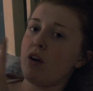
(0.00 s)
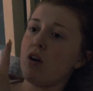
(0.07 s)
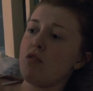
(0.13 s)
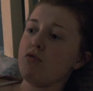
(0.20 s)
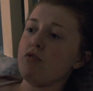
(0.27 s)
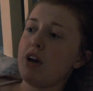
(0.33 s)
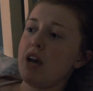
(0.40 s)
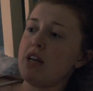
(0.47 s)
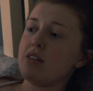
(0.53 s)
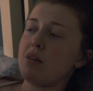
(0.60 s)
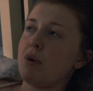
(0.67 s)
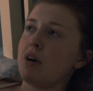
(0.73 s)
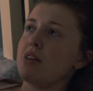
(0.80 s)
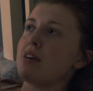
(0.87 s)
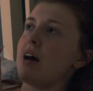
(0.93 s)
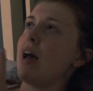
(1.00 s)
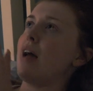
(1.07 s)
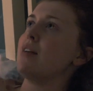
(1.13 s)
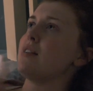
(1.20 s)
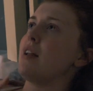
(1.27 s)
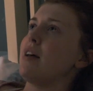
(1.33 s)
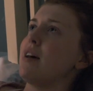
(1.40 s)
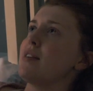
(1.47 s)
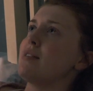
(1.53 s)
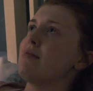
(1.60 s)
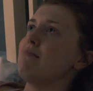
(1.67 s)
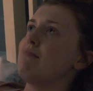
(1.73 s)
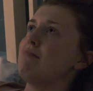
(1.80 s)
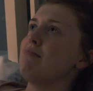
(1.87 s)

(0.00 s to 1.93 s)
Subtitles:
I can't read, so I'm going to sit here just like this,